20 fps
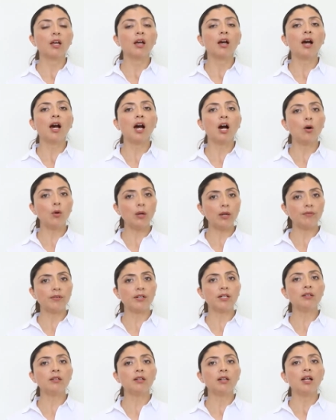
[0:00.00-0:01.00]

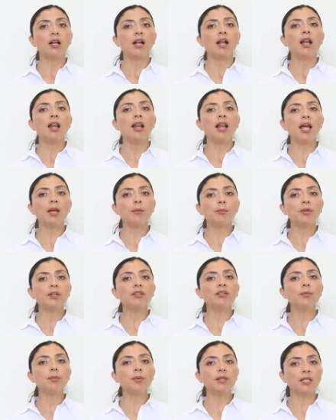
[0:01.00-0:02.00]
However, Lime
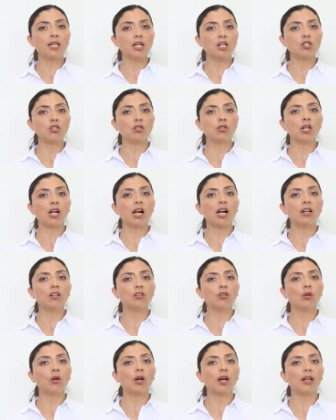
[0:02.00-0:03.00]
precipitation
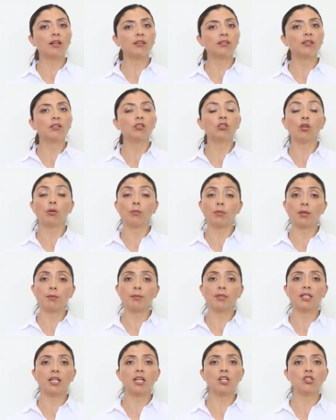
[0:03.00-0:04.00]
also has some
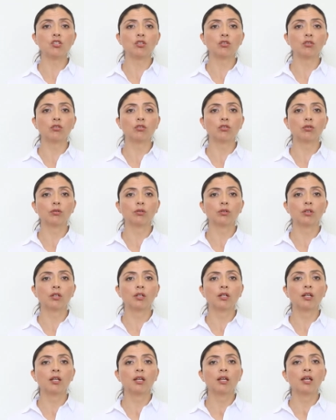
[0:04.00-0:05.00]
limitations.
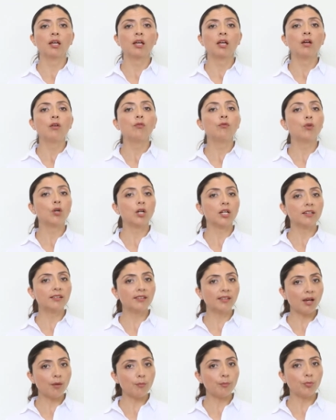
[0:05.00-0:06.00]
For
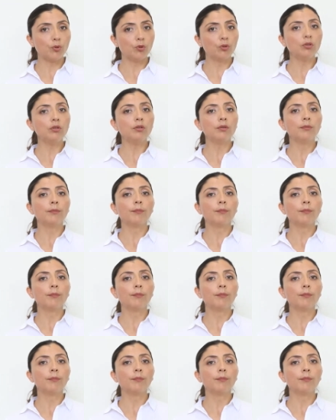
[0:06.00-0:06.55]
example,